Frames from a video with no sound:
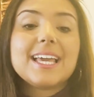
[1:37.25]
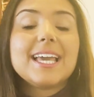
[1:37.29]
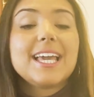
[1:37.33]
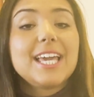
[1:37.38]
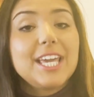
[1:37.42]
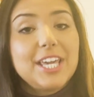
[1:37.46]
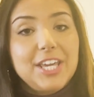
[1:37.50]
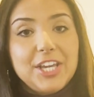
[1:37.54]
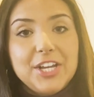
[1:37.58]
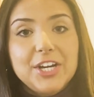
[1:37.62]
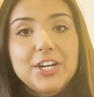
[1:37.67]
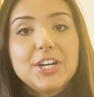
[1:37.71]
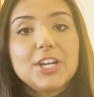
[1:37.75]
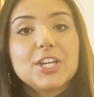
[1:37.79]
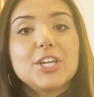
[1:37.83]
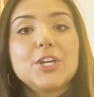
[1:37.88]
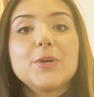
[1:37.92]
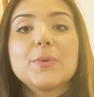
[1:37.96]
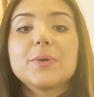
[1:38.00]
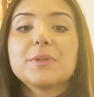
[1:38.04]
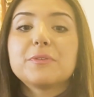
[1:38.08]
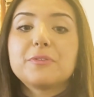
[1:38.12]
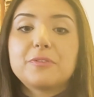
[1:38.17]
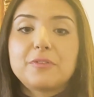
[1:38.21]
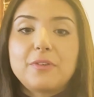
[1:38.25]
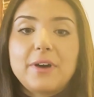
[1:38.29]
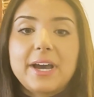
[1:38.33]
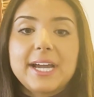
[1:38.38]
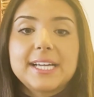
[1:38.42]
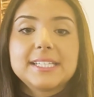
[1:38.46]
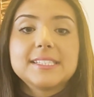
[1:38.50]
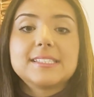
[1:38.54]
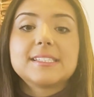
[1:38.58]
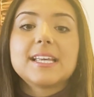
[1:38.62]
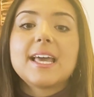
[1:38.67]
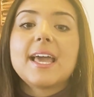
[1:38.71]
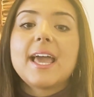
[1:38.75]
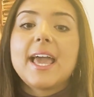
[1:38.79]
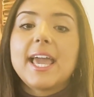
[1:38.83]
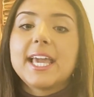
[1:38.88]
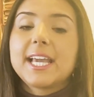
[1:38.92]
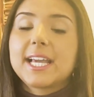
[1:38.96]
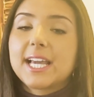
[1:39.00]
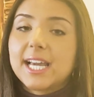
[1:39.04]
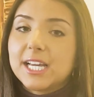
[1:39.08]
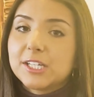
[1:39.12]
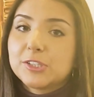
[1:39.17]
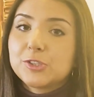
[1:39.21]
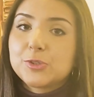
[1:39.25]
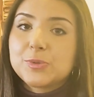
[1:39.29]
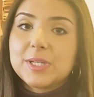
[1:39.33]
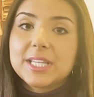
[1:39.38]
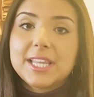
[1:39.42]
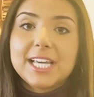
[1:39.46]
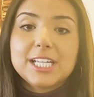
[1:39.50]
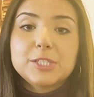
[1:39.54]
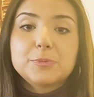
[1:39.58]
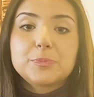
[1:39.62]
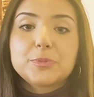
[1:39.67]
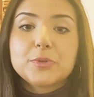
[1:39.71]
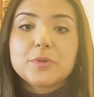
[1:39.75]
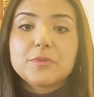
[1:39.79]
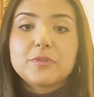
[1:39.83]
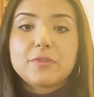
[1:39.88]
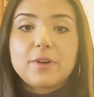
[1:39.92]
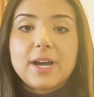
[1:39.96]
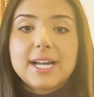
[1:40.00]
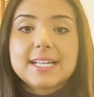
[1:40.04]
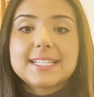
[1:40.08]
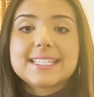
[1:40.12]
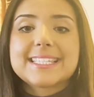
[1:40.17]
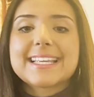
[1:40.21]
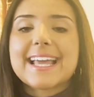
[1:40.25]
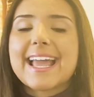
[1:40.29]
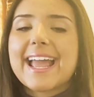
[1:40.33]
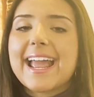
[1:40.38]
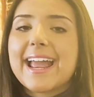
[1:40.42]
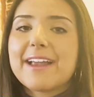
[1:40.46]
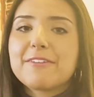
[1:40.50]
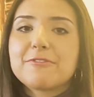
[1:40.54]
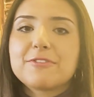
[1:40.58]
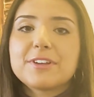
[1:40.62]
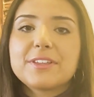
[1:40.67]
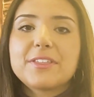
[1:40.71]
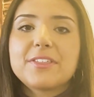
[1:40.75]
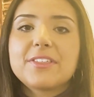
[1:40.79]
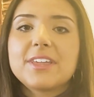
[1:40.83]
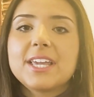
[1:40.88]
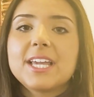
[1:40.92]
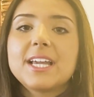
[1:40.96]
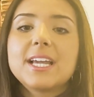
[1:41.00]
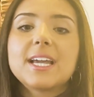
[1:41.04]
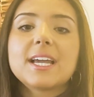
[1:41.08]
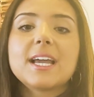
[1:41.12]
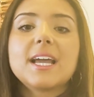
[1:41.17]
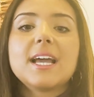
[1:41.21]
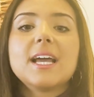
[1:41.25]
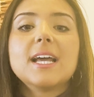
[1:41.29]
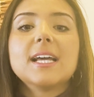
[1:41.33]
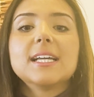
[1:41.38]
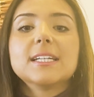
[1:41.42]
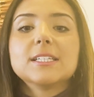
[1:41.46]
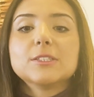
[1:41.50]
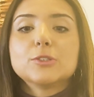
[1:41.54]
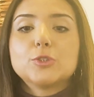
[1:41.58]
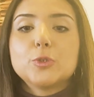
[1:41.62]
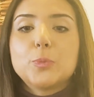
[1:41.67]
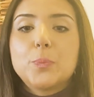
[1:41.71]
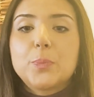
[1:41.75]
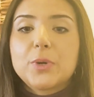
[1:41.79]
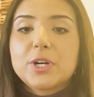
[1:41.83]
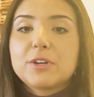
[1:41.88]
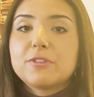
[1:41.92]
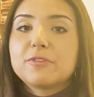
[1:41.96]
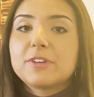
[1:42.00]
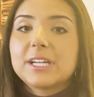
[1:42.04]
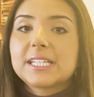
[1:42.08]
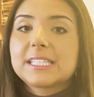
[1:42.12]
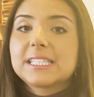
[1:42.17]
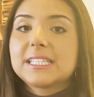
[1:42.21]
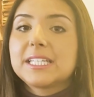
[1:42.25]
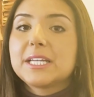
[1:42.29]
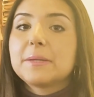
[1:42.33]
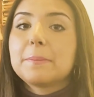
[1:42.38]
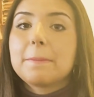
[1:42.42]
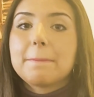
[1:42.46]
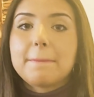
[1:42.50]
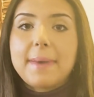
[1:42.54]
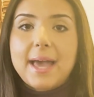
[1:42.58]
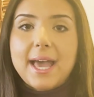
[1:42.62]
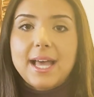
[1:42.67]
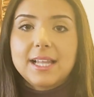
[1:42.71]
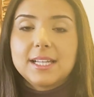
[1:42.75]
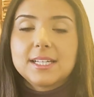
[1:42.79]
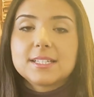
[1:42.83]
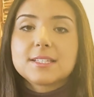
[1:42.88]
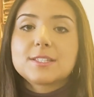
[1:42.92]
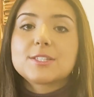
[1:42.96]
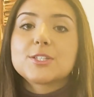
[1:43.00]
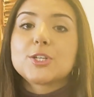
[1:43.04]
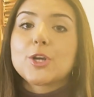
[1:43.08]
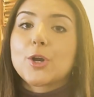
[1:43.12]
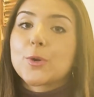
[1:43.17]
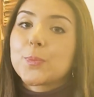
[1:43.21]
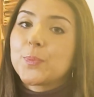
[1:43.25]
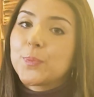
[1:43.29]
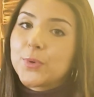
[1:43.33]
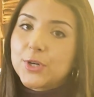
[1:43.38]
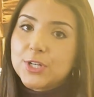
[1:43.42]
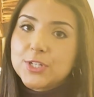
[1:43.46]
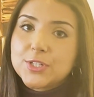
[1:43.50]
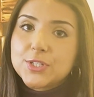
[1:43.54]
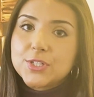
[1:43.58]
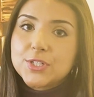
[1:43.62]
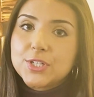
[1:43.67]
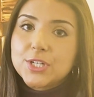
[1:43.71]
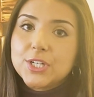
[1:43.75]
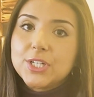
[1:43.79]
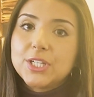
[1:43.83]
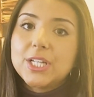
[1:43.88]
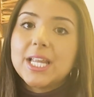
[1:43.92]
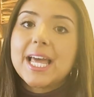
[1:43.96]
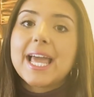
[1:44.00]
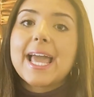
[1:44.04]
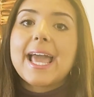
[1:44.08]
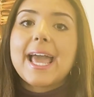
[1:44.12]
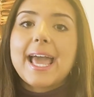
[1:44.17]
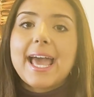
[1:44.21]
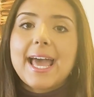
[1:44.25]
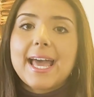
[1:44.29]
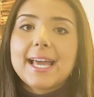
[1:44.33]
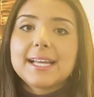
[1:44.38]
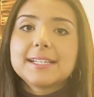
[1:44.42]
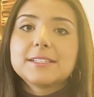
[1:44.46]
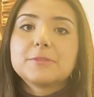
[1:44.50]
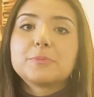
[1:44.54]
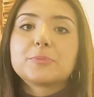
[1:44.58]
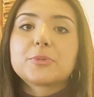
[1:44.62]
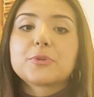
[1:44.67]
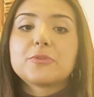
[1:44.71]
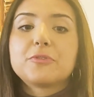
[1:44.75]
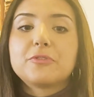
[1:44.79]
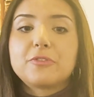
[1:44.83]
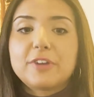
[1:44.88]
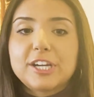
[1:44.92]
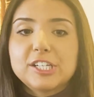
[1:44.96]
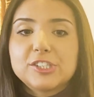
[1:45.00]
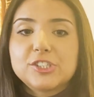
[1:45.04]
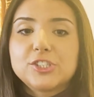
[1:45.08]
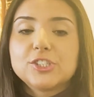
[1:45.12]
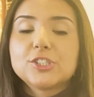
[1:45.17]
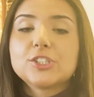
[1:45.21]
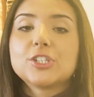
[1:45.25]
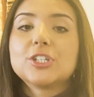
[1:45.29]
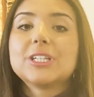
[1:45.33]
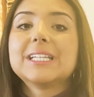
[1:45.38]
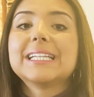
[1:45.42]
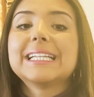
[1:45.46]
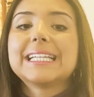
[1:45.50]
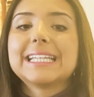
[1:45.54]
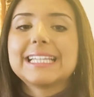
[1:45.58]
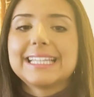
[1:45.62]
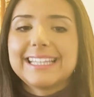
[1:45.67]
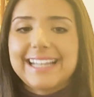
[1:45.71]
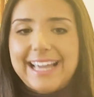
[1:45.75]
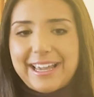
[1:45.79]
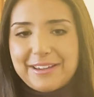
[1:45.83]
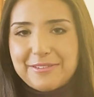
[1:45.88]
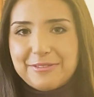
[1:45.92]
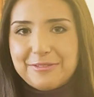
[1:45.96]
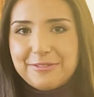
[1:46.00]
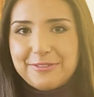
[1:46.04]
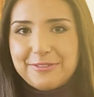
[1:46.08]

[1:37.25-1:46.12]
Here you will find a country that provides everything to perfectly balance your personal and professional life.